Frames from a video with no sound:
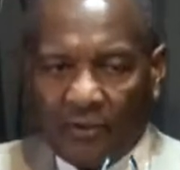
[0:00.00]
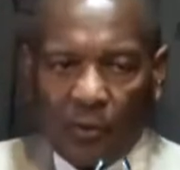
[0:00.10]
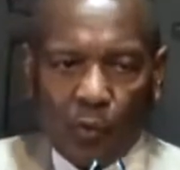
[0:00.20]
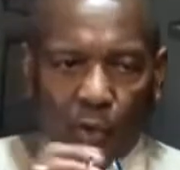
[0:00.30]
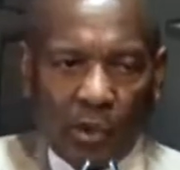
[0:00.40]
The
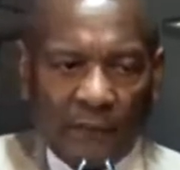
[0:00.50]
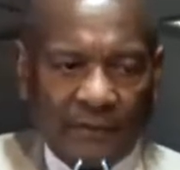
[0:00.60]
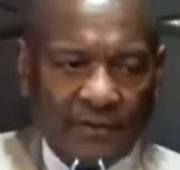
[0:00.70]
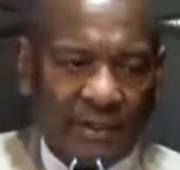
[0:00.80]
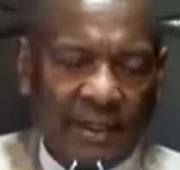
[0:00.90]
world of
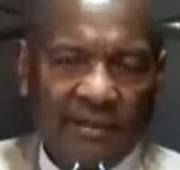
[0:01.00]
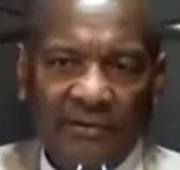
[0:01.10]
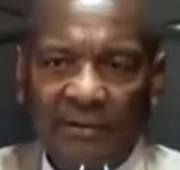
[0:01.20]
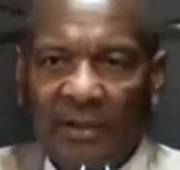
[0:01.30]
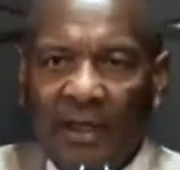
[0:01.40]
the
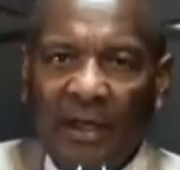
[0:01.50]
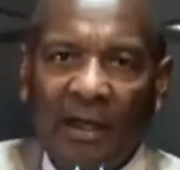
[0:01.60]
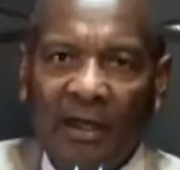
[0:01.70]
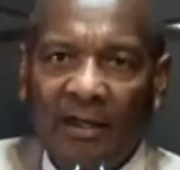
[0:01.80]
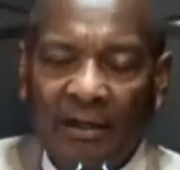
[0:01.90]
text,
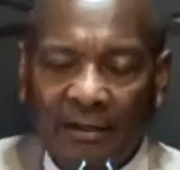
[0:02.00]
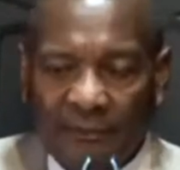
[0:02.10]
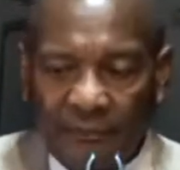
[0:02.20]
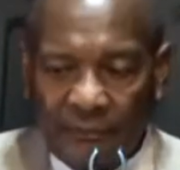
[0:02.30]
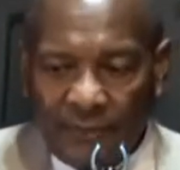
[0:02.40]

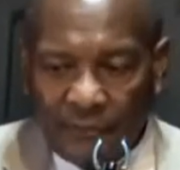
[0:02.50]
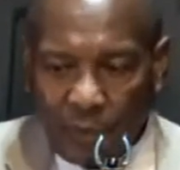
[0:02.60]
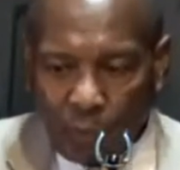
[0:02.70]
the